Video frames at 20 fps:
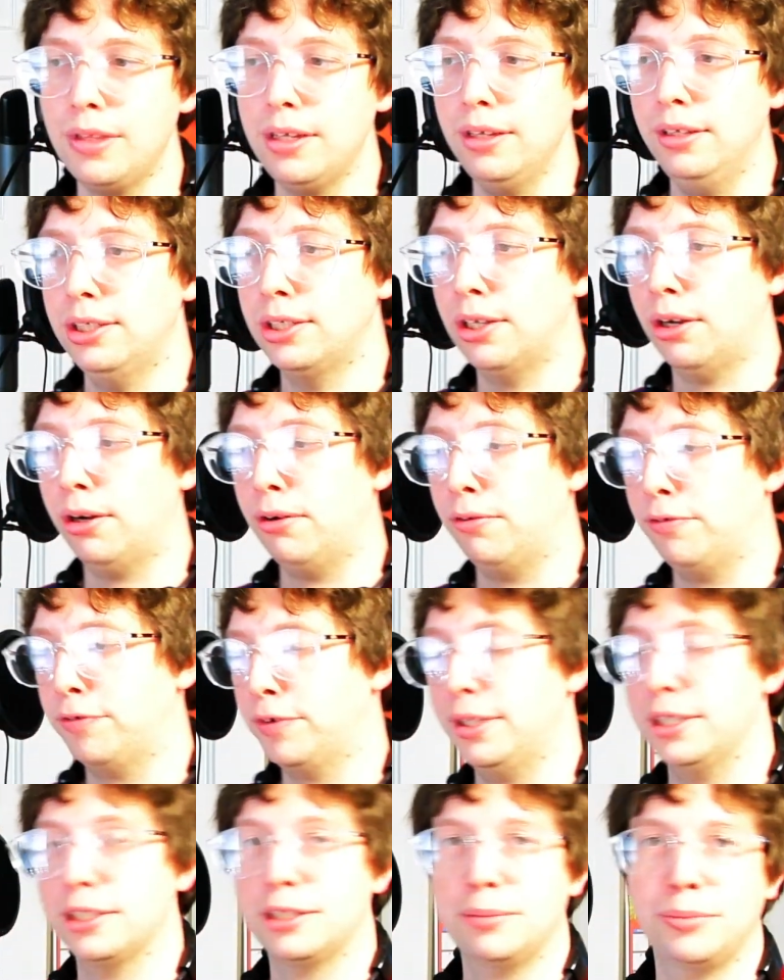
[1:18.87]
So for
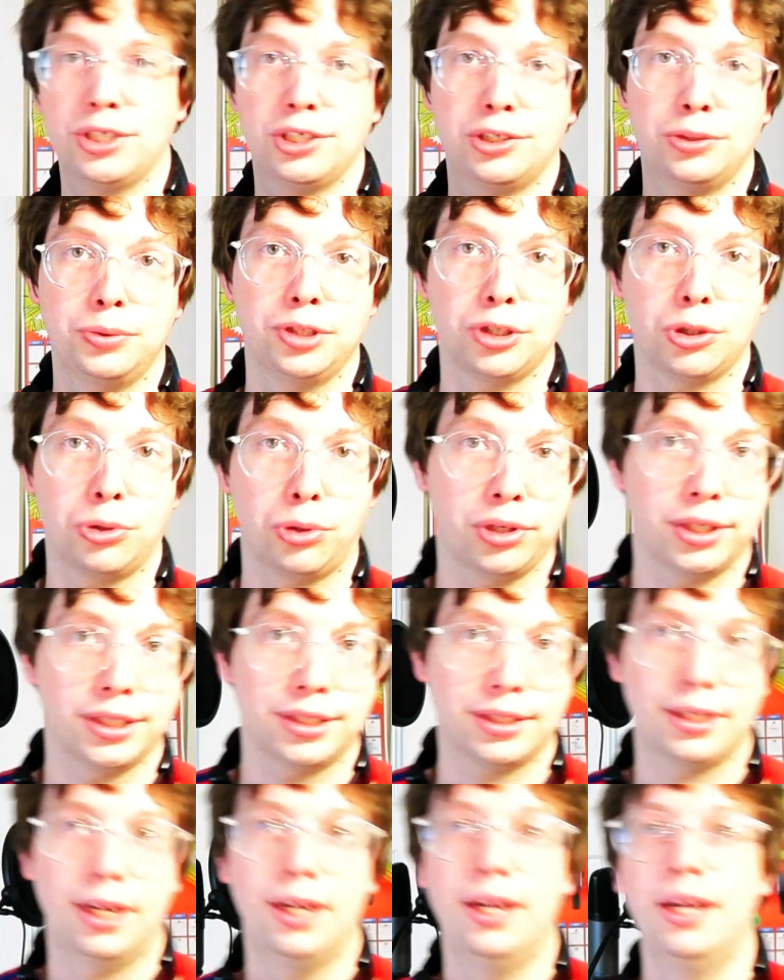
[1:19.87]
this, I'm just doing the
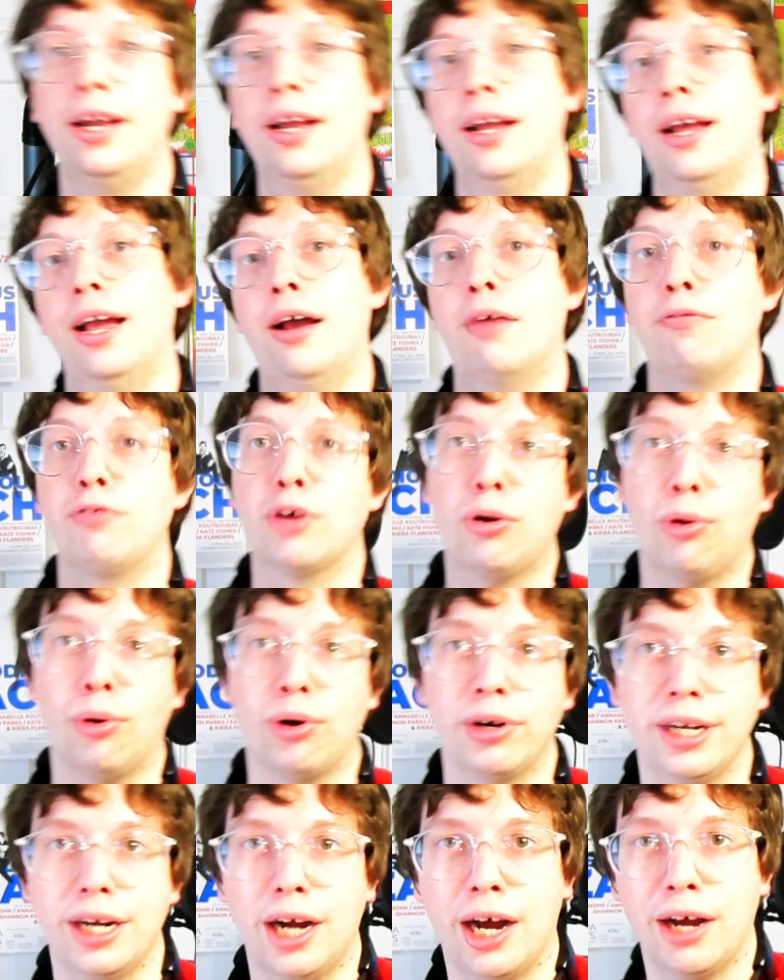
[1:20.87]
chorus.
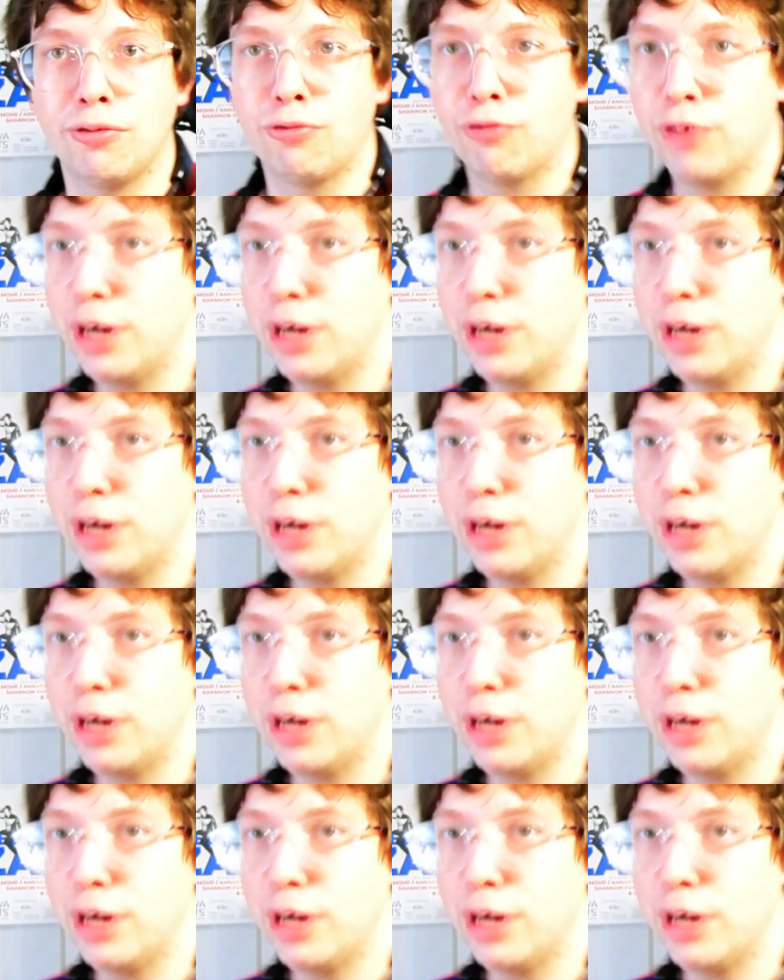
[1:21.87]
Recording on